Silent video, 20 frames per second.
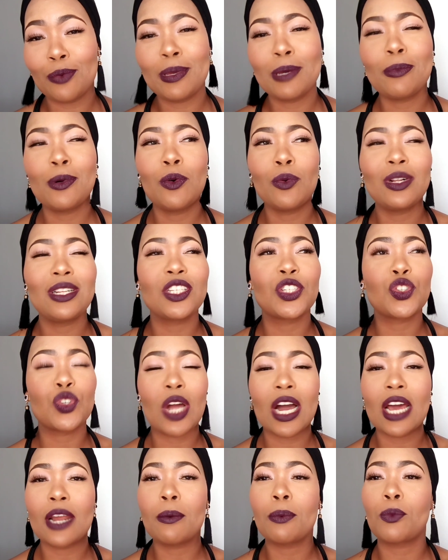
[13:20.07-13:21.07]
People will
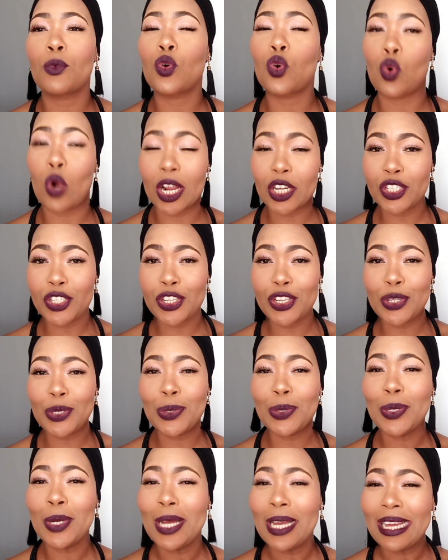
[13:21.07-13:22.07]
try to crush
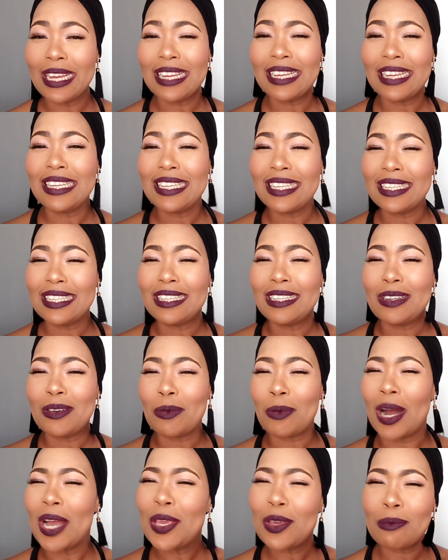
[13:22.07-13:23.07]
you.
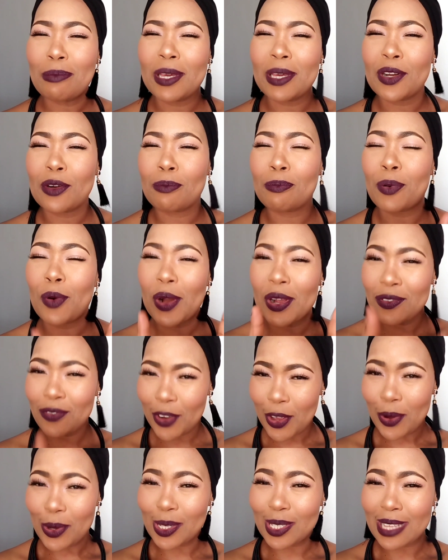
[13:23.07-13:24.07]
While you're bitter, pray
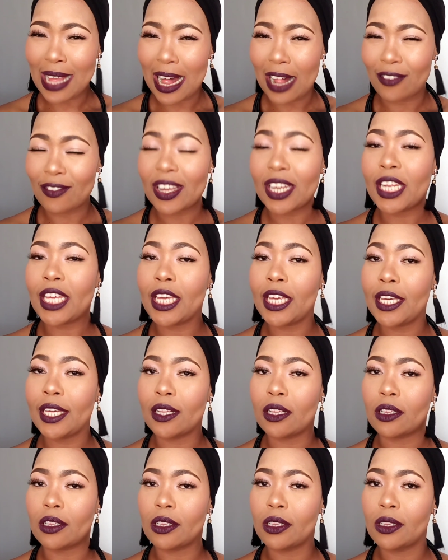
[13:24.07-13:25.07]
for yourself and
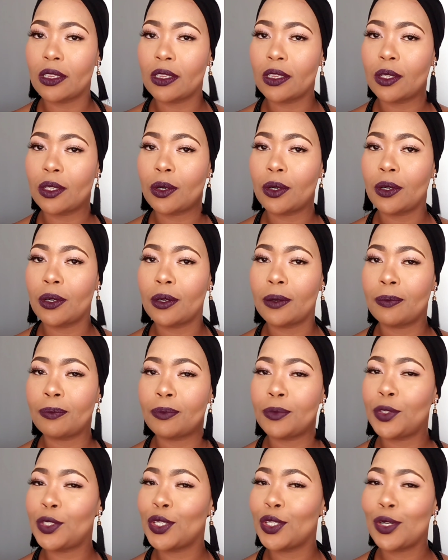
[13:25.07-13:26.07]
heal.
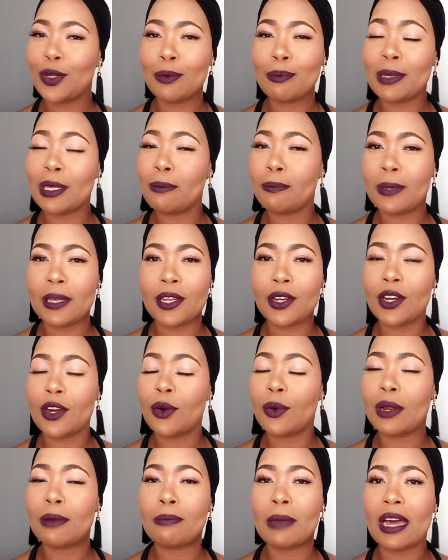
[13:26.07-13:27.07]
Don't be bitter
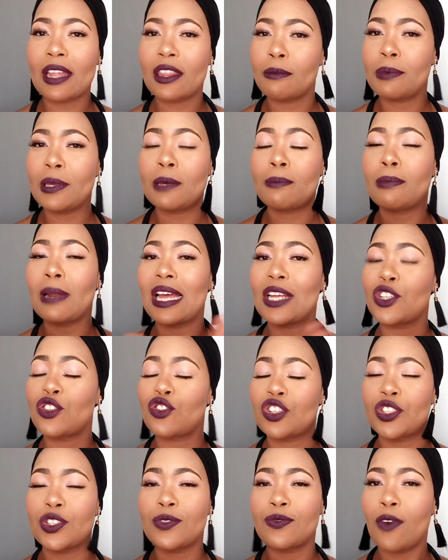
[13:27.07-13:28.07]
when other people are
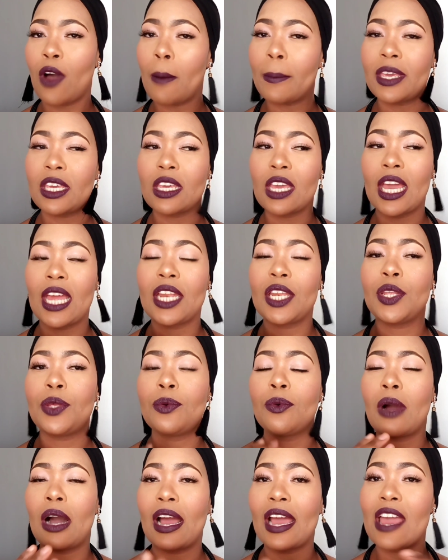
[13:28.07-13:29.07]
transforming and
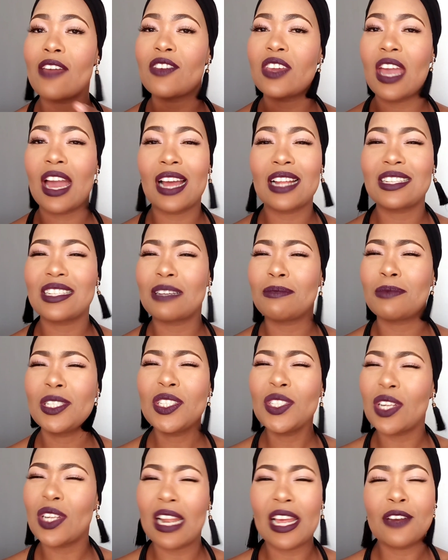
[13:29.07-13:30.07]
you are having a hard time.
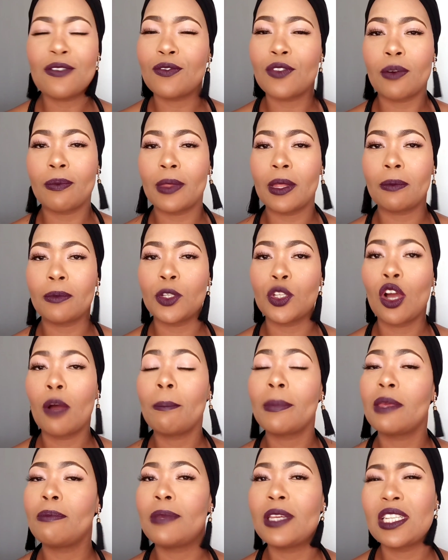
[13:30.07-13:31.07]
Just learn from them.
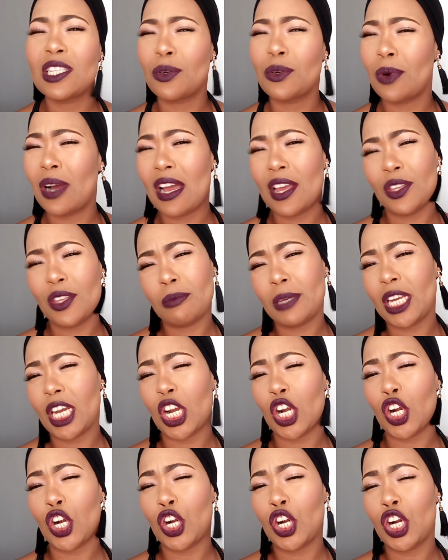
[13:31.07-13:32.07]
Don't be bitter. Why are you
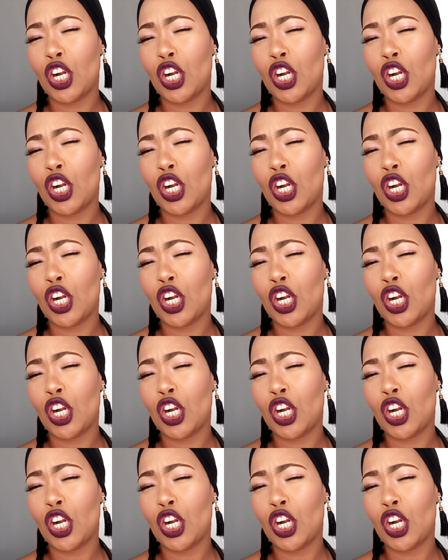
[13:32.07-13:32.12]
bitter?